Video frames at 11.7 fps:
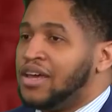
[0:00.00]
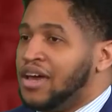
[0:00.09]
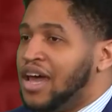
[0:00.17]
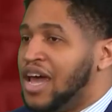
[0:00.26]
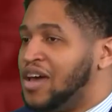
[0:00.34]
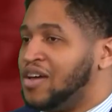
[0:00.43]

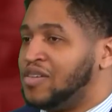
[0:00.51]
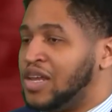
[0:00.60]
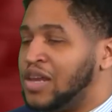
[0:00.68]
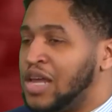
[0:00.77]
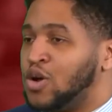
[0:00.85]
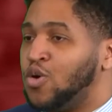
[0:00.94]

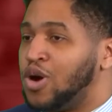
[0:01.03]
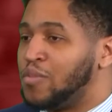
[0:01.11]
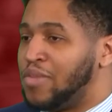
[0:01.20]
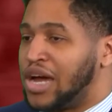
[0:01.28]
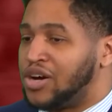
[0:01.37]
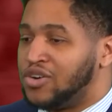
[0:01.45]
and going
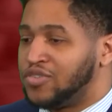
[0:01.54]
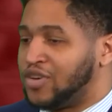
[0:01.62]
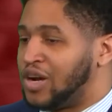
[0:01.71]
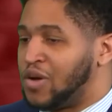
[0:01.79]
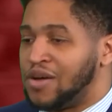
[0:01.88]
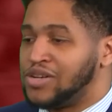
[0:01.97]
back over
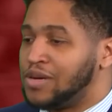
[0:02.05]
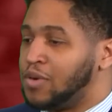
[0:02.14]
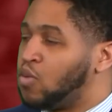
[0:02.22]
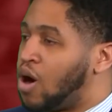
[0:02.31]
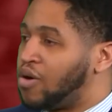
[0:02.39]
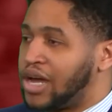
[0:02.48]
it, every time we
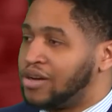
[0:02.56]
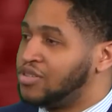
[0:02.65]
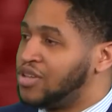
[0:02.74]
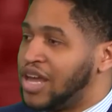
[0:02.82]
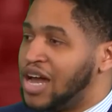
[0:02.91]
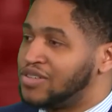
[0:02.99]
walk out onto
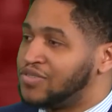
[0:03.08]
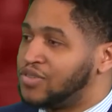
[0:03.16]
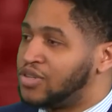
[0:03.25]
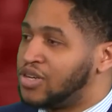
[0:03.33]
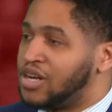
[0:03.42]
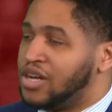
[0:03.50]
the House
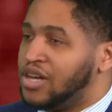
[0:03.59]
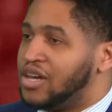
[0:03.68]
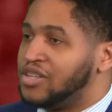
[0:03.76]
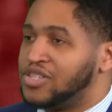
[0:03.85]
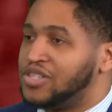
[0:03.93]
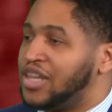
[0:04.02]
floor,
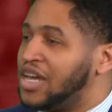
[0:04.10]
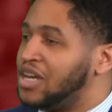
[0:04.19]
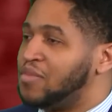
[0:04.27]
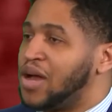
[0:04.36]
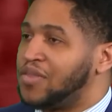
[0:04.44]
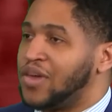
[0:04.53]
just thinking
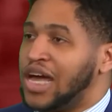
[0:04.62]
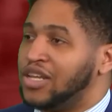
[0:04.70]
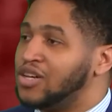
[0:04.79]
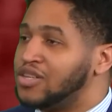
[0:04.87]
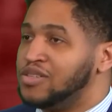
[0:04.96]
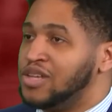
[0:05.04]
about that, I
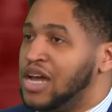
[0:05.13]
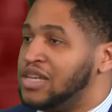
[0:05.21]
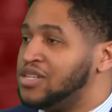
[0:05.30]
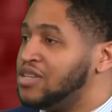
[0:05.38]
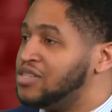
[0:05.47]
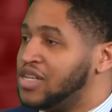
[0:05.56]
look
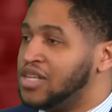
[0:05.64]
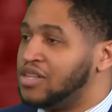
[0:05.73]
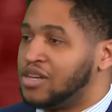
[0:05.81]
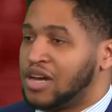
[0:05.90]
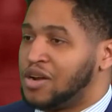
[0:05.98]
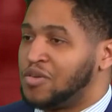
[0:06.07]
into the
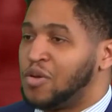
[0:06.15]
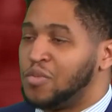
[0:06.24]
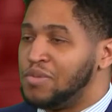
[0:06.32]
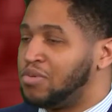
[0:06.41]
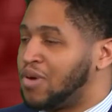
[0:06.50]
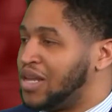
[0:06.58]
ceiling. I don't know,
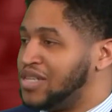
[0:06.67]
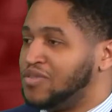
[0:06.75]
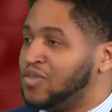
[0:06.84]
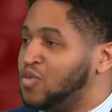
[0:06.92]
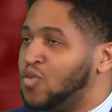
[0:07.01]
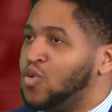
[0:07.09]
people probably
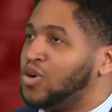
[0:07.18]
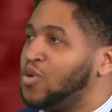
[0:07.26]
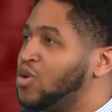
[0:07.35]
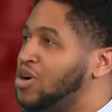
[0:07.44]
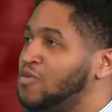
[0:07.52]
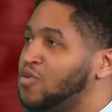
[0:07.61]
wonder,
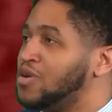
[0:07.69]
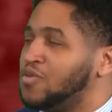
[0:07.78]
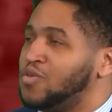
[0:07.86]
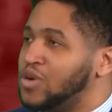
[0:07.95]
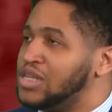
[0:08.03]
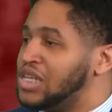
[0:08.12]

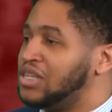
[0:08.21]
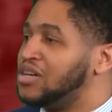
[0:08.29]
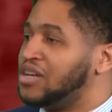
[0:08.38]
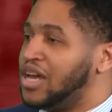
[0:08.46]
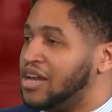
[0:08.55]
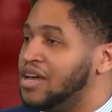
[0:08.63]
what is he
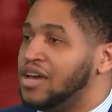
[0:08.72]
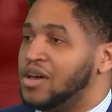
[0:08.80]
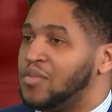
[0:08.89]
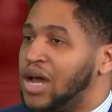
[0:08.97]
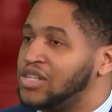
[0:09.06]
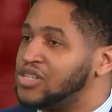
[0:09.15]
looking at?
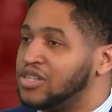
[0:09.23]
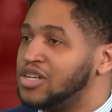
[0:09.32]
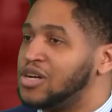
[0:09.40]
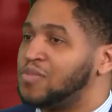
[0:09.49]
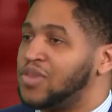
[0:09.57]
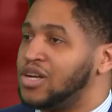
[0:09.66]
But I just
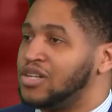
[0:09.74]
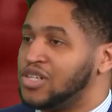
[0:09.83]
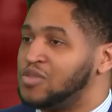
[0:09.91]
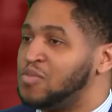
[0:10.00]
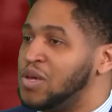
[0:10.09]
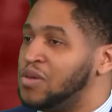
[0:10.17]
look up there,
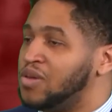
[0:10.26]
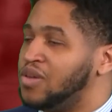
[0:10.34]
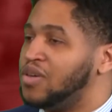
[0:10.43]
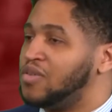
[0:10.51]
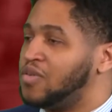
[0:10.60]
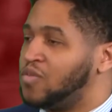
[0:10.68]

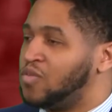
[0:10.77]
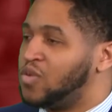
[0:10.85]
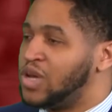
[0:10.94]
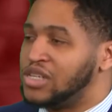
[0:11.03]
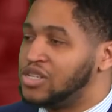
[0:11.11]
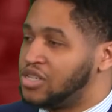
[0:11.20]

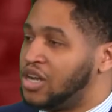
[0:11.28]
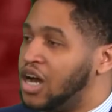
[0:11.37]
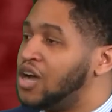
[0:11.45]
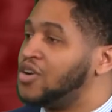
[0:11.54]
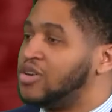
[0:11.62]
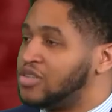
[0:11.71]
it's just an
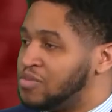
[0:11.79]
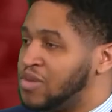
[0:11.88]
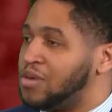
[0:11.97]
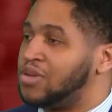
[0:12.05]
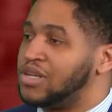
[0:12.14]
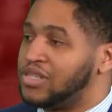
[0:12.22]
honor to be
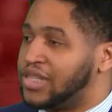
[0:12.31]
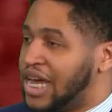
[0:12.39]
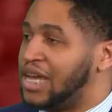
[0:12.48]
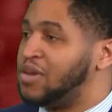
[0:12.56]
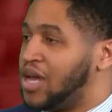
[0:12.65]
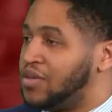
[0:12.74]
able to
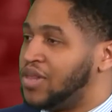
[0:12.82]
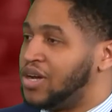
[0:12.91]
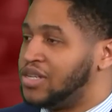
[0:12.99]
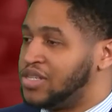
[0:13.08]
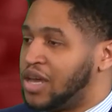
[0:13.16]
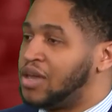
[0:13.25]
stand down there
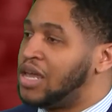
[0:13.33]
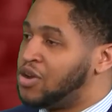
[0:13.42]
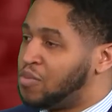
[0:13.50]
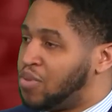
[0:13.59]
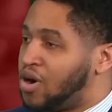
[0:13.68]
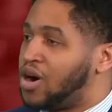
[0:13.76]
and say you're
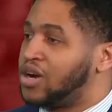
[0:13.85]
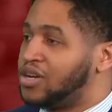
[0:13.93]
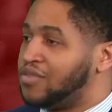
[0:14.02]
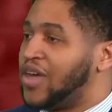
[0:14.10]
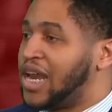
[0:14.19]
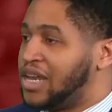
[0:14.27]
part
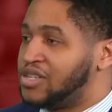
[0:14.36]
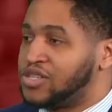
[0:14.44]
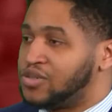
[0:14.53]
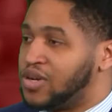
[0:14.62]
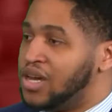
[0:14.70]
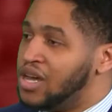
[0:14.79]
of that
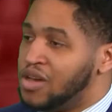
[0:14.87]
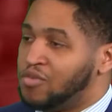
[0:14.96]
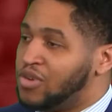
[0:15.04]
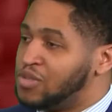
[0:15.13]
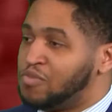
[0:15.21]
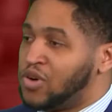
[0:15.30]
history.
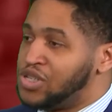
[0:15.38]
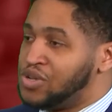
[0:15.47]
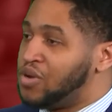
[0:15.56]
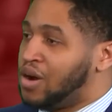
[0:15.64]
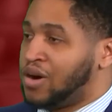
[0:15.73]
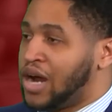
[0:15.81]
Once
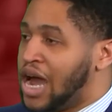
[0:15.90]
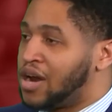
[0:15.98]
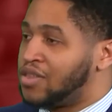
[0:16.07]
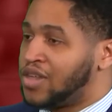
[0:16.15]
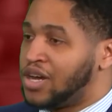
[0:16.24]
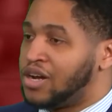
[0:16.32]
you are out
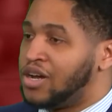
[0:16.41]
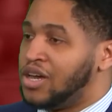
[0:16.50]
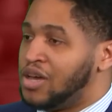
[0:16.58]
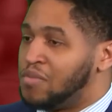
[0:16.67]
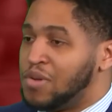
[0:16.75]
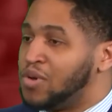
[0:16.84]
of there,
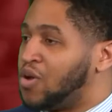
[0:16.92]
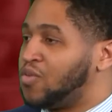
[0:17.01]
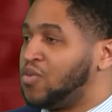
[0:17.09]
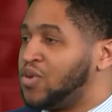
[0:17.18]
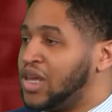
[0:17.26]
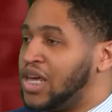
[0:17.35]
people don't
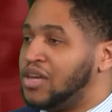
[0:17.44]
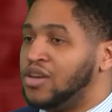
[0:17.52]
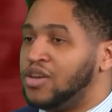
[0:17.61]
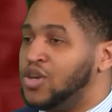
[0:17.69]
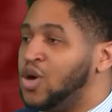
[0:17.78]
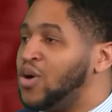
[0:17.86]
really
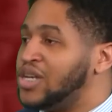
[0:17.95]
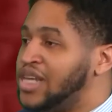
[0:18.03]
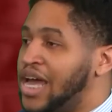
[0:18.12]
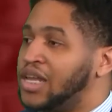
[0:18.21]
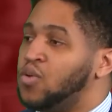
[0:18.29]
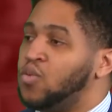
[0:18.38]
know
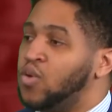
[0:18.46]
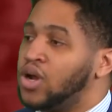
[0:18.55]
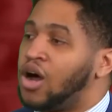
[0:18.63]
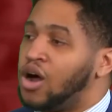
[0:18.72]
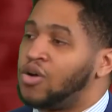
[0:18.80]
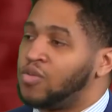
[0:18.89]
exactly what
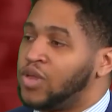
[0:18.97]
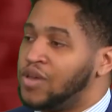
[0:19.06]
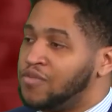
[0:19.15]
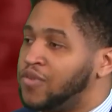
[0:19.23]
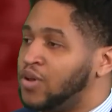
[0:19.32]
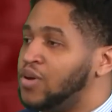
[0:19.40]
all
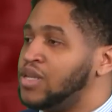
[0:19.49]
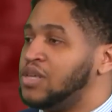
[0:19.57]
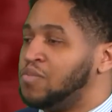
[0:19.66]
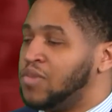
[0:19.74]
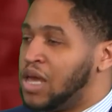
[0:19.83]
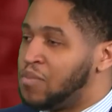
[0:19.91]
influence
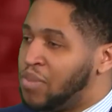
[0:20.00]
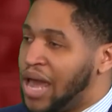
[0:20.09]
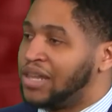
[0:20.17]
and impact